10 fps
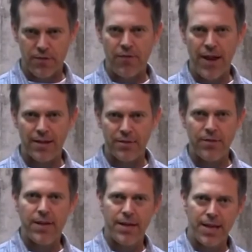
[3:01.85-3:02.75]

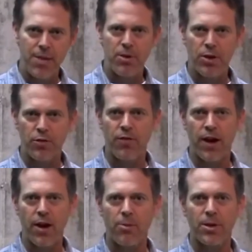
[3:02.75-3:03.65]
effective in keeping your
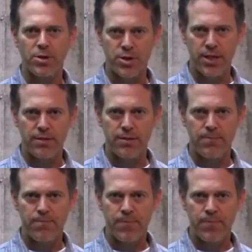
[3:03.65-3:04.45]
firearm concealed.